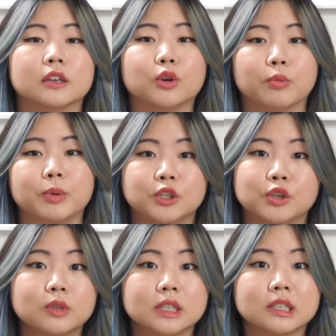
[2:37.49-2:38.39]
don't be
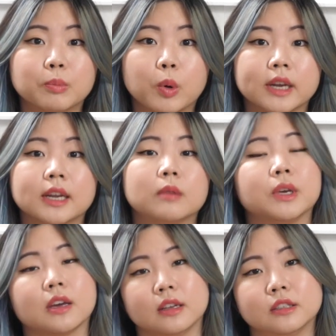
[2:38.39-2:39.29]
too disappointed,
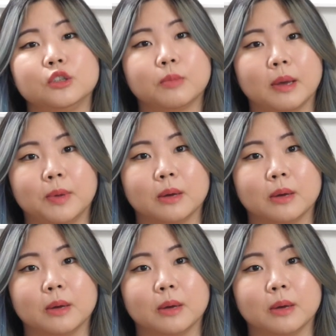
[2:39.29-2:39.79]
because you might